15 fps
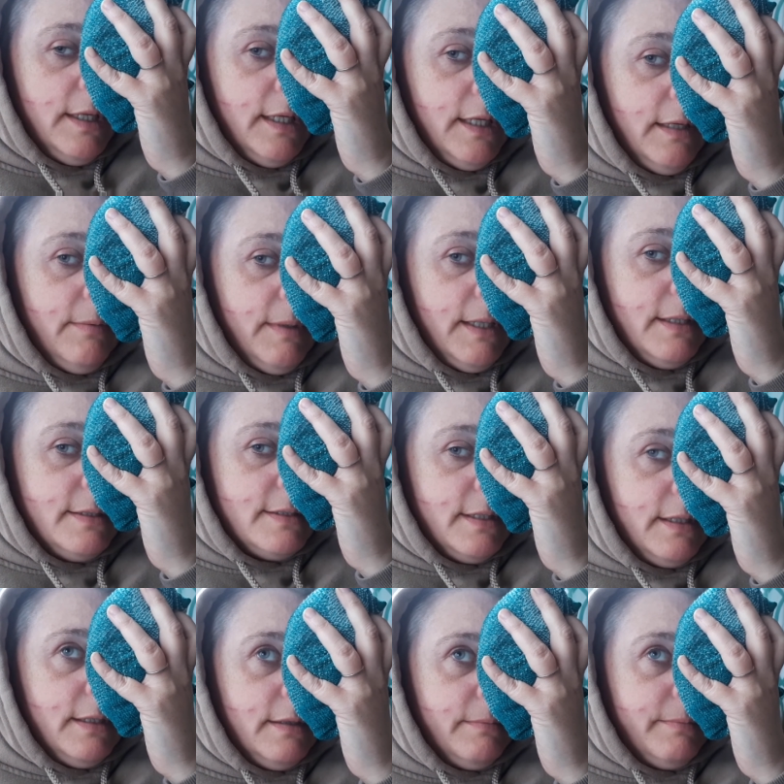Anyways,
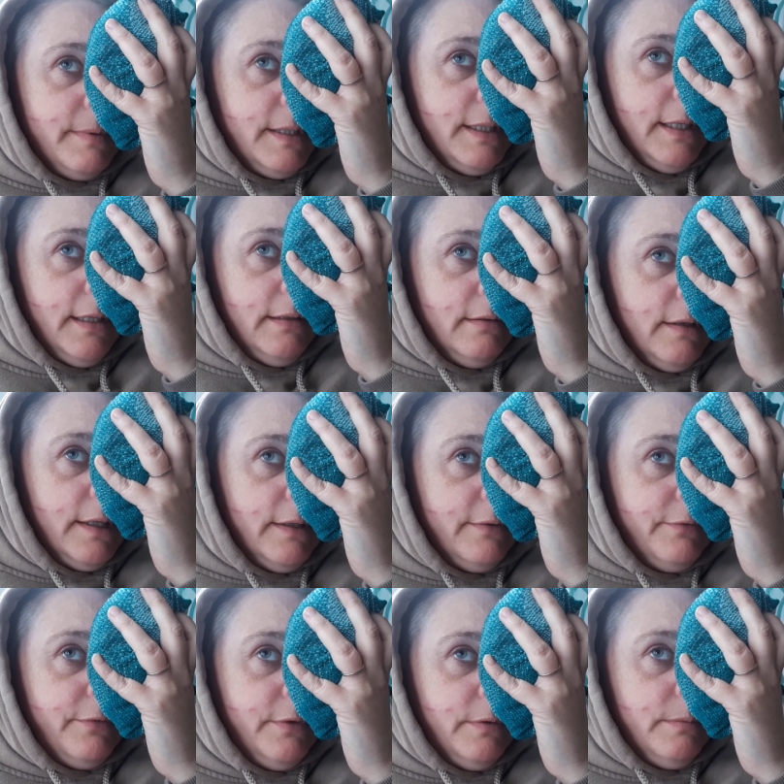I ended up getting
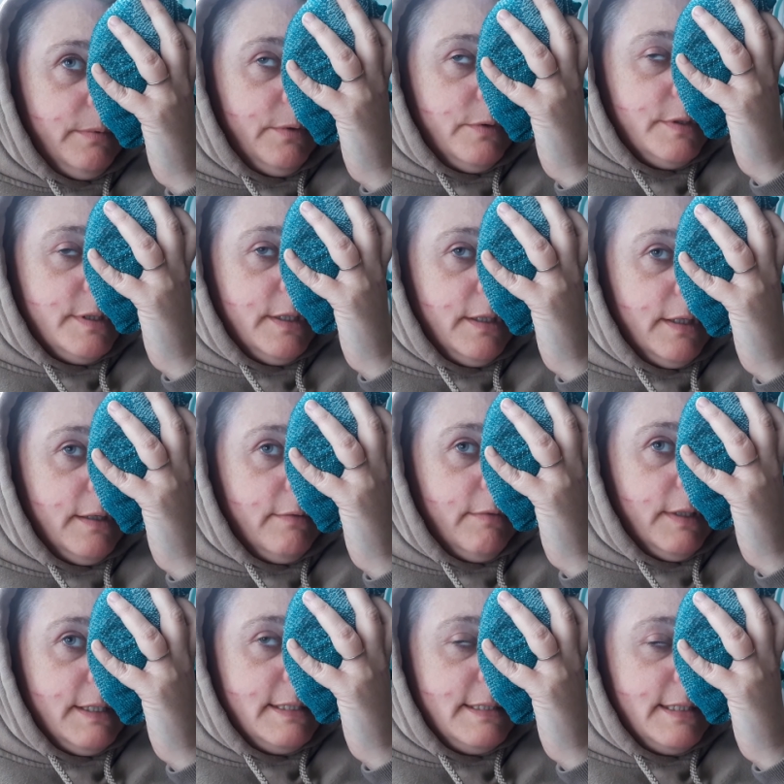like food poisoning, got
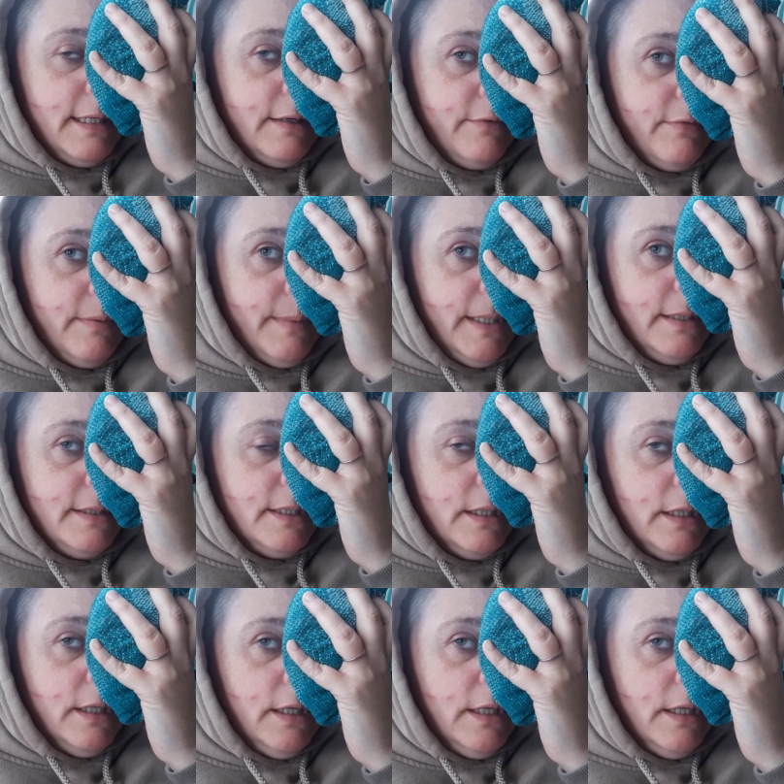really sick from it.